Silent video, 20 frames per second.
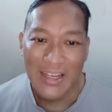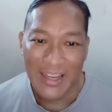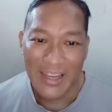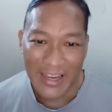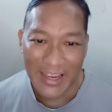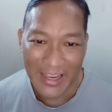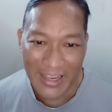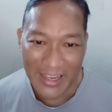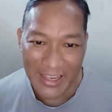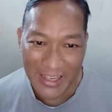
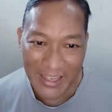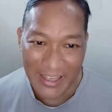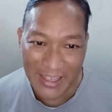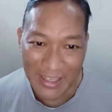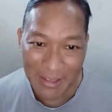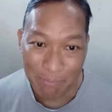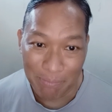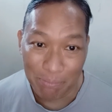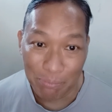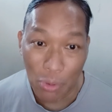a
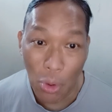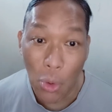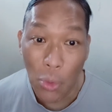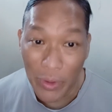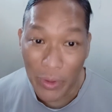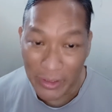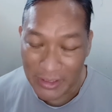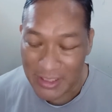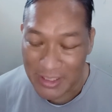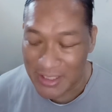
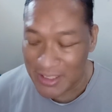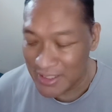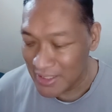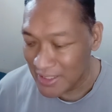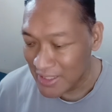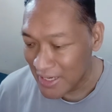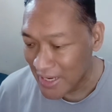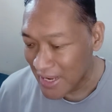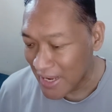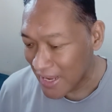poet.
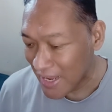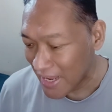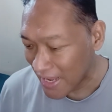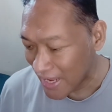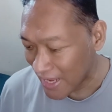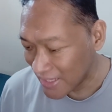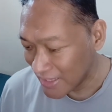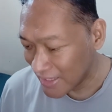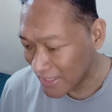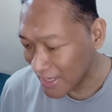
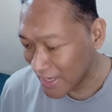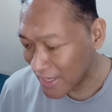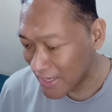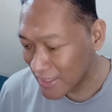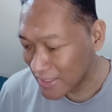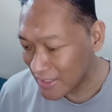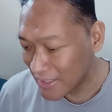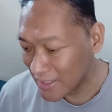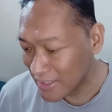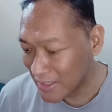And
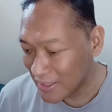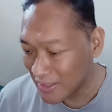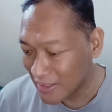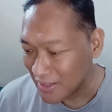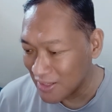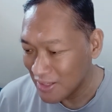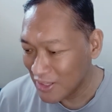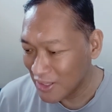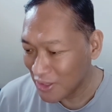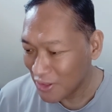then
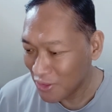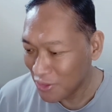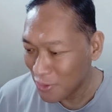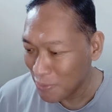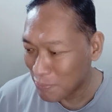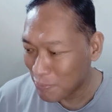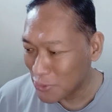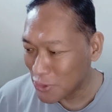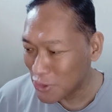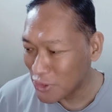their
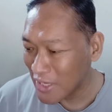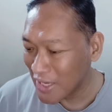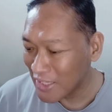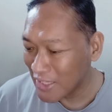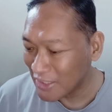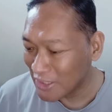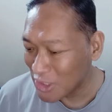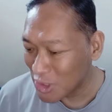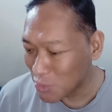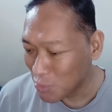
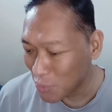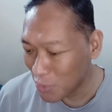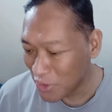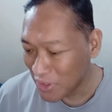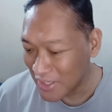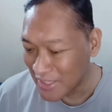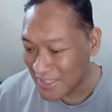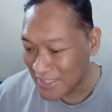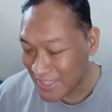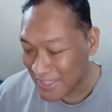personalities were the
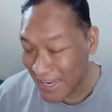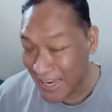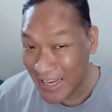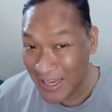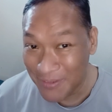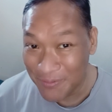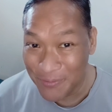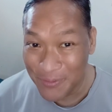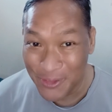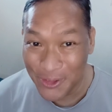
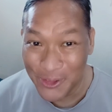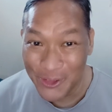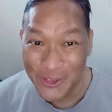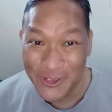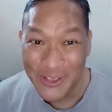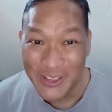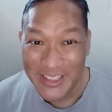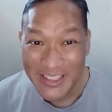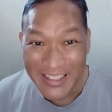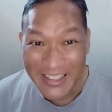same, no?
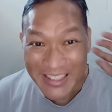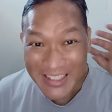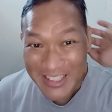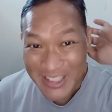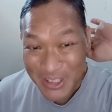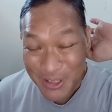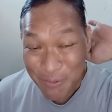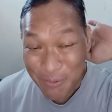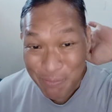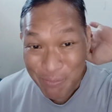
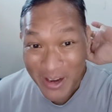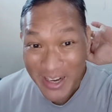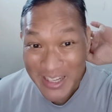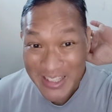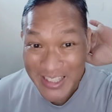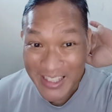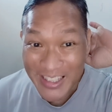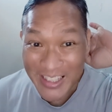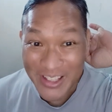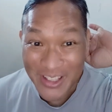
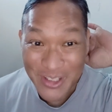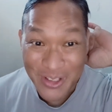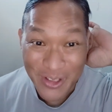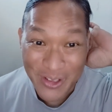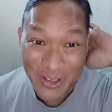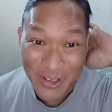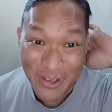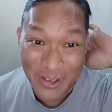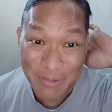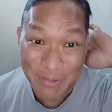Surprisingly,
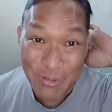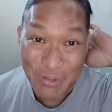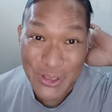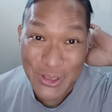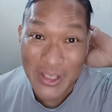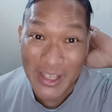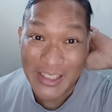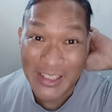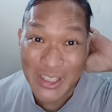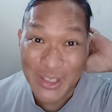their
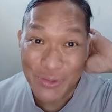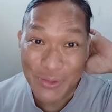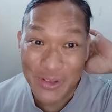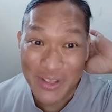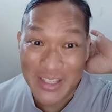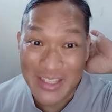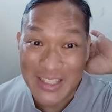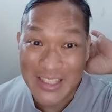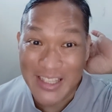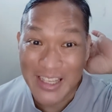personalities were
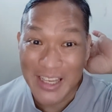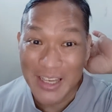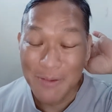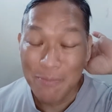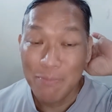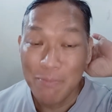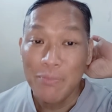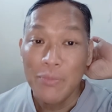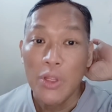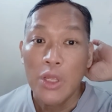the
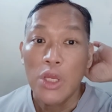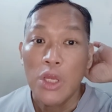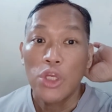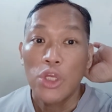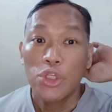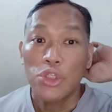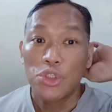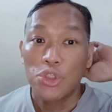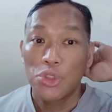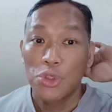same
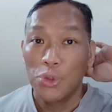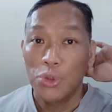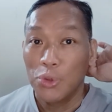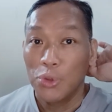so